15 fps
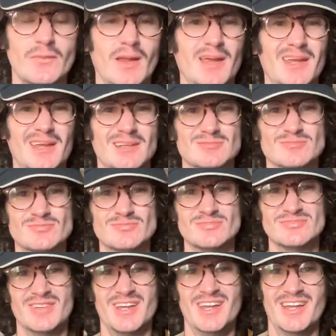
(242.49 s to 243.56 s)
And
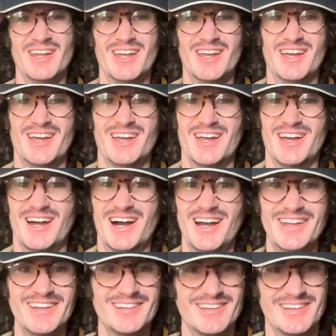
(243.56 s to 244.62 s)
I
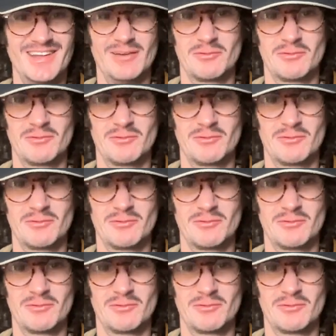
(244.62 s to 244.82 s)
had to get